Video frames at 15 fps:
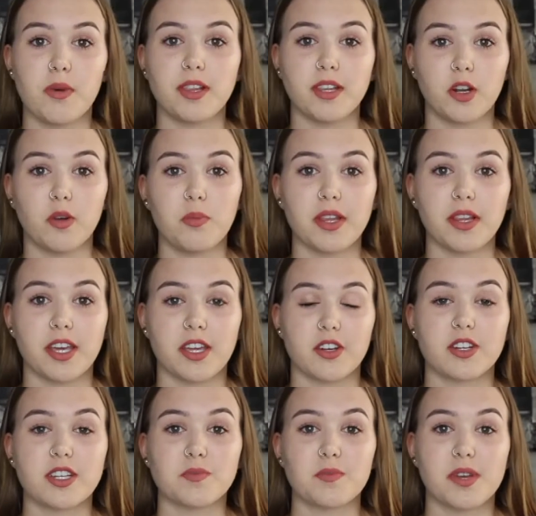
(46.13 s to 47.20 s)
a little bit
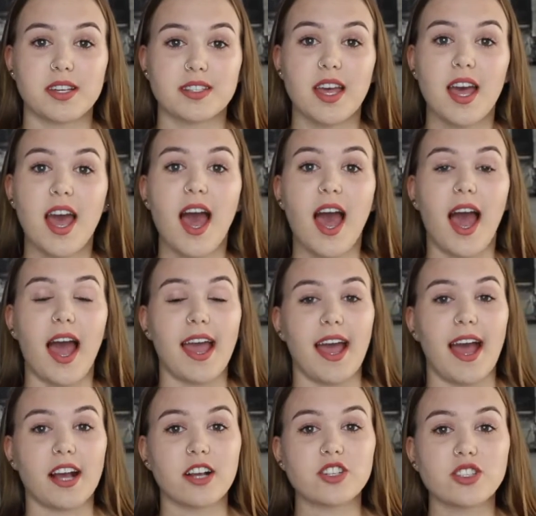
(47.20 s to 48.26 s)
later is because I
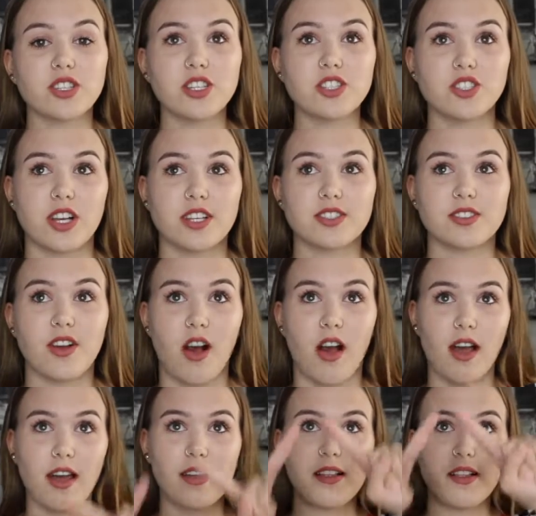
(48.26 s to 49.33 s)
actually just
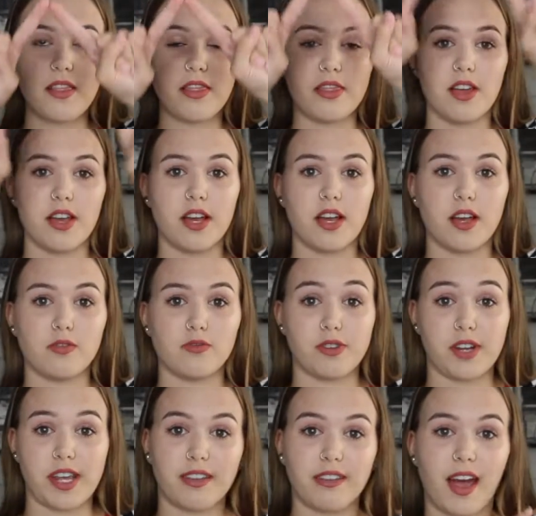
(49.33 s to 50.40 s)
got the
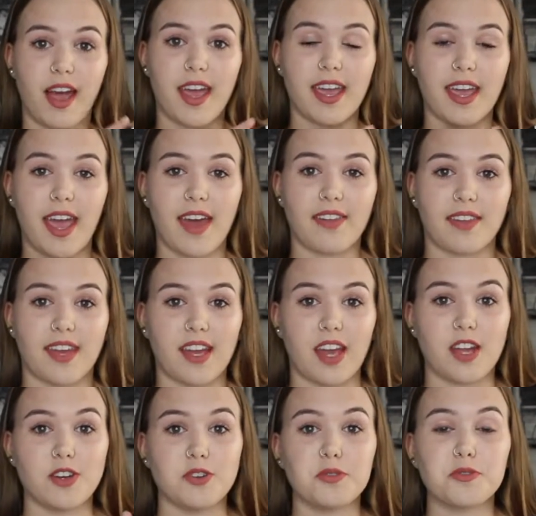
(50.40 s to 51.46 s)
ring light and like
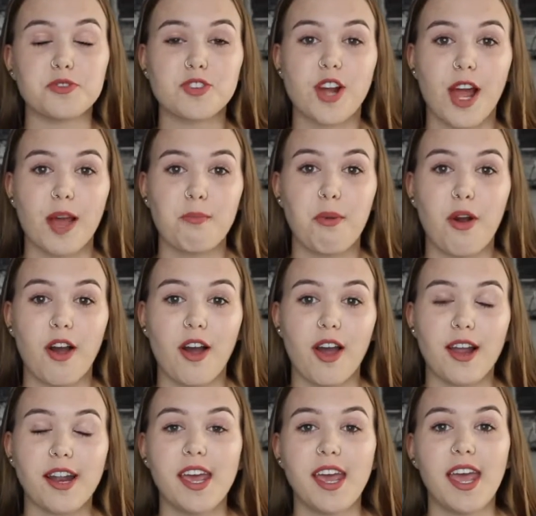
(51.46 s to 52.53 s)
a new
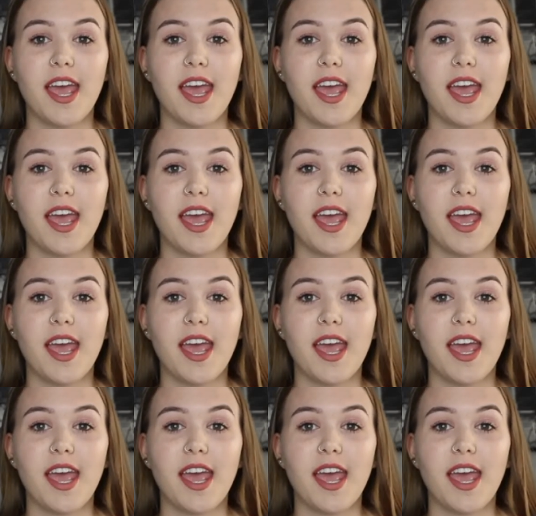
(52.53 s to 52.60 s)
tripod